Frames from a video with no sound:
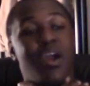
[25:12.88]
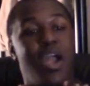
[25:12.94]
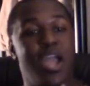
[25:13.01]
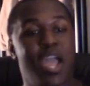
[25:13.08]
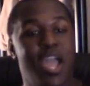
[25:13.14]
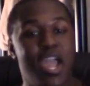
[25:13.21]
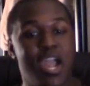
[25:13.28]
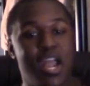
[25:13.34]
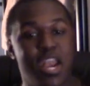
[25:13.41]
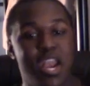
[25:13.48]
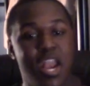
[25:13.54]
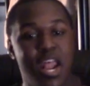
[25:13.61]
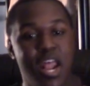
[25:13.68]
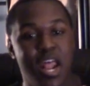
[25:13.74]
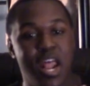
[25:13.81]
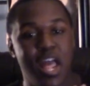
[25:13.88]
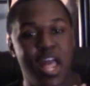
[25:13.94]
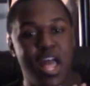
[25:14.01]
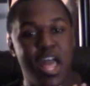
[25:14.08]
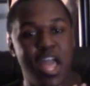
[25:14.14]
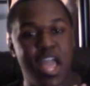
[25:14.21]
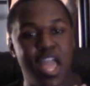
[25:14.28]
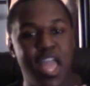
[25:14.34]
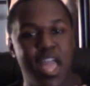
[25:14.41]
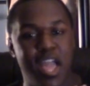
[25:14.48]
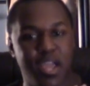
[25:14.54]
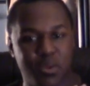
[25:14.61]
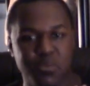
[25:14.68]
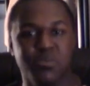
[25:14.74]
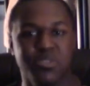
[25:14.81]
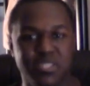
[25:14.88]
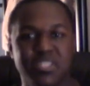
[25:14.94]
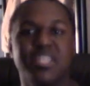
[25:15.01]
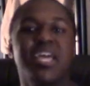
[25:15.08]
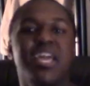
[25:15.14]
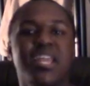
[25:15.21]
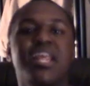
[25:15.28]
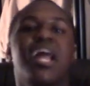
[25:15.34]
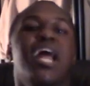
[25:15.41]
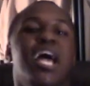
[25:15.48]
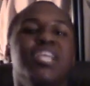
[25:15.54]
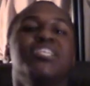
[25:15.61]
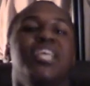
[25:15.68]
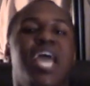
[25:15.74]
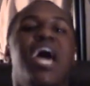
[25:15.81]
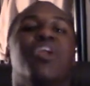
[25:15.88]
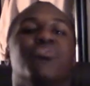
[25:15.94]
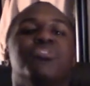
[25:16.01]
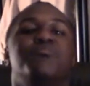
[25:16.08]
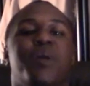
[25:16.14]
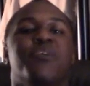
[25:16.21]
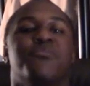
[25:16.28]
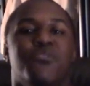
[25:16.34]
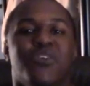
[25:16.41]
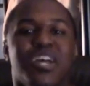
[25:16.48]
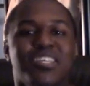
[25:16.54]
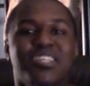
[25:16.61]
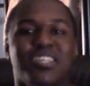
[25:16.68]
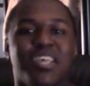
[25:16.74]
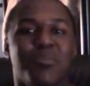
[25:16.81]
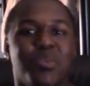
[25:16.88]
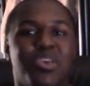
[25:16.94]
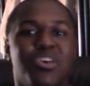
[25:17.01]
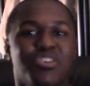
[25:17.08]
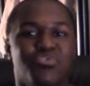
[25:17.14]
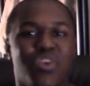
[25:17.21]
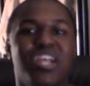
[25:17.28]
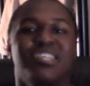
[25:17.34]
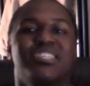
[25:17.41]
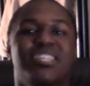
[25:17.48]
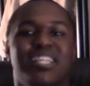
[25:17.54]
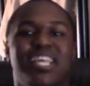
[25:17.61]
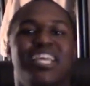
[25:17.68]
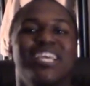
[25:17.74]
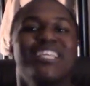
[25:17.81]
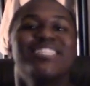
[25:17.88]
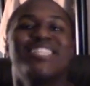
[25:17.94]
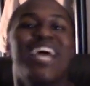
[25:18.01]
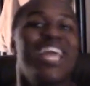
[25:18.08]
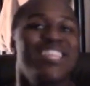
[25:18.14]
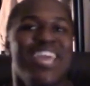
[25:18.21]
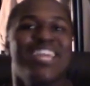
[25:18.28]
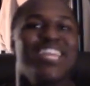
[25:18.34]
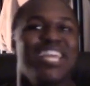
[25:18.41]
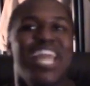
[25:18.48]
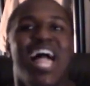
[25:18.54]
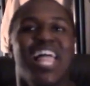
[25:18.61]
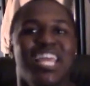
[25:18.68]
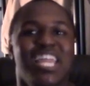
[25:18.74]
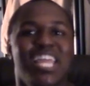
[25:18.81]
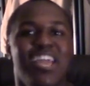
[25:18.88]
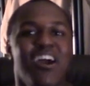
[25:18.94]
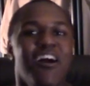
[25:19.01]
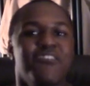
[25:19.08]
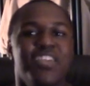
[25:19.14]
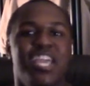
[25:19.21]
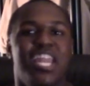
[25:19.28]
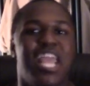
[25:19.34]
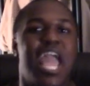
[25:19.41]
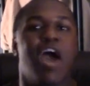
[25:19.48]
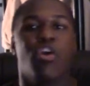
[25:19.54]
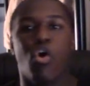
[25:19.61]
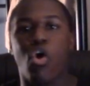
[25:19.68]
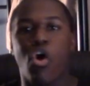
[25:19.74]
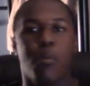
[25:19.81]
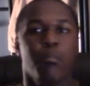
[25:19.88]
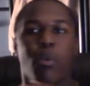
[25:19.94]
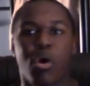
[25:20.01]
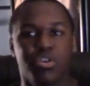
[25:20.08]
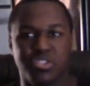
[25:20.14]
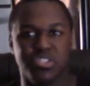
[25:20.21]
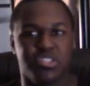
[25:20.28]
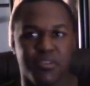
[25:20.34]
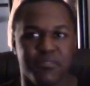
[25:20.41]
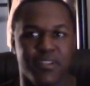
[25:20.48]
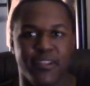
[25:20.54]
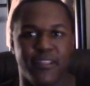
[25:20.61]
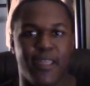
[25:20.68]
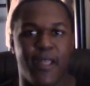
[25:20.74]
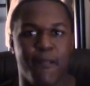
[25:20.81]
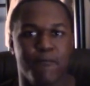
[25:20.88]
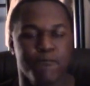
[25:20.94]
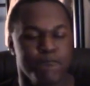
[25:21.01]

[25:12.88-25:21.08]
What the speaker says: And it was then that I actually had a respect for wrestling, because wrestling is that technicality of getting out of arm bars and stuff like that.